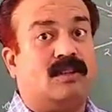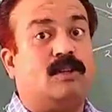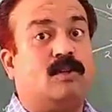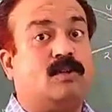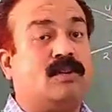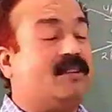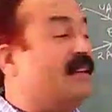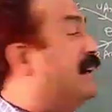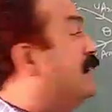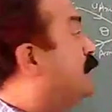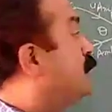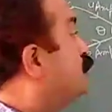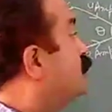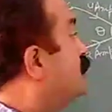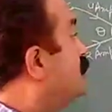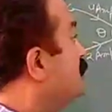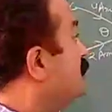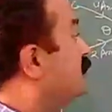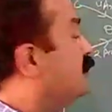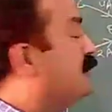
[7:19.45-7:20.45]
you can say it
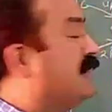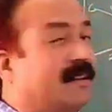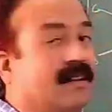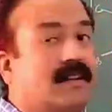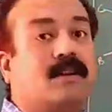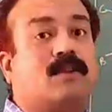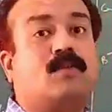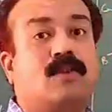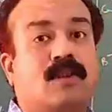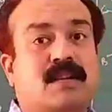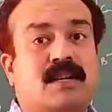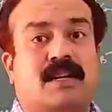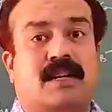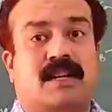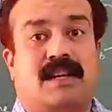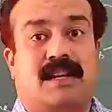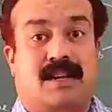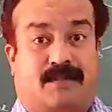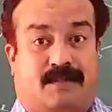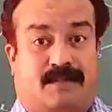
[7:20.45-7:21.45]
was a vector quantity,
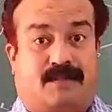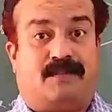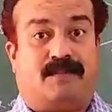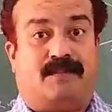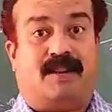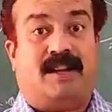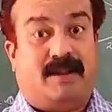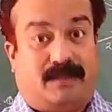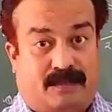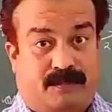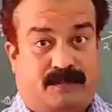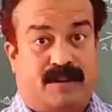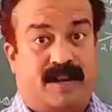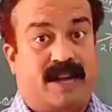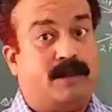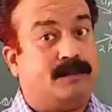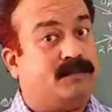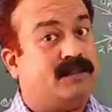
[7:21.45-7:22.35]
if it